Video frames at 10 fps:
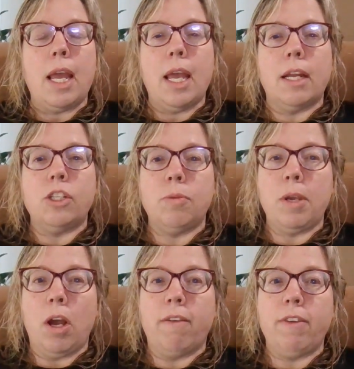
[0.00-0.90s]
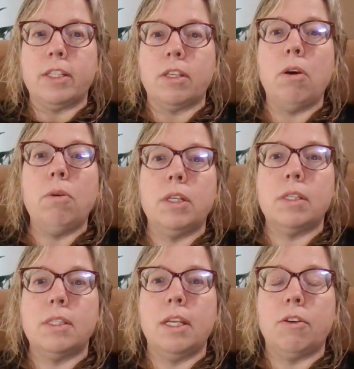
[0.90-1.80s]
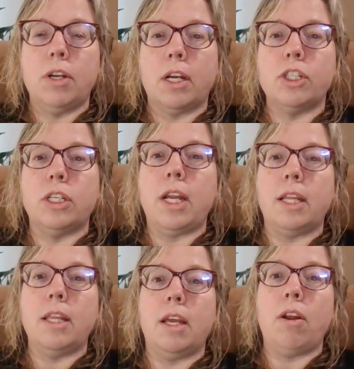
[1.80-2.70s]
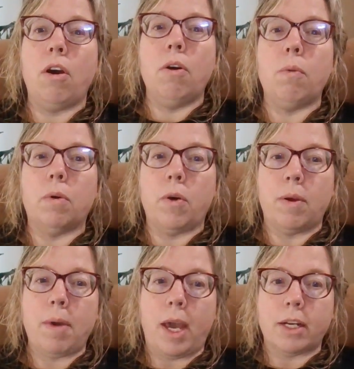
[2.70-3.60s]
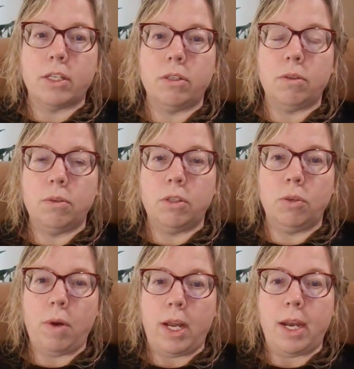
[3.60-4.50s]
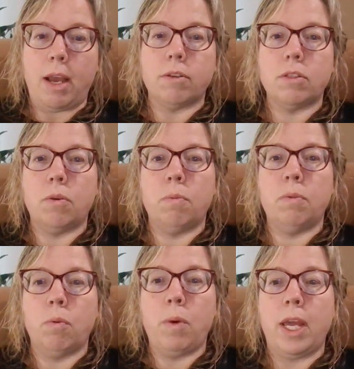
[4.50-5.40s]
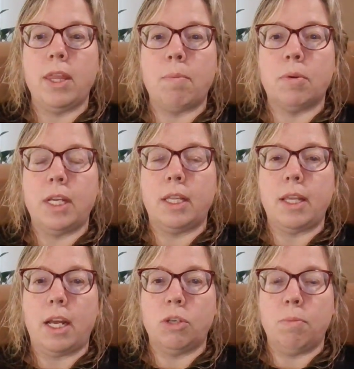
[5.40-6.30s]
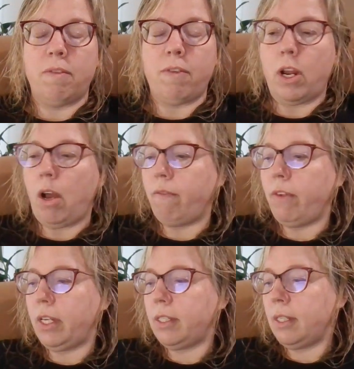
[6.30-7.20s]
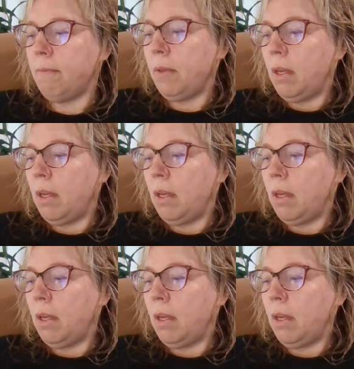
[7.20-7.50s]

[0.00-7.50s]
And it should be obvious. Oh, this is the introduction. And then, oh, we're going back to the duet now. So the way they present that should be very obvious.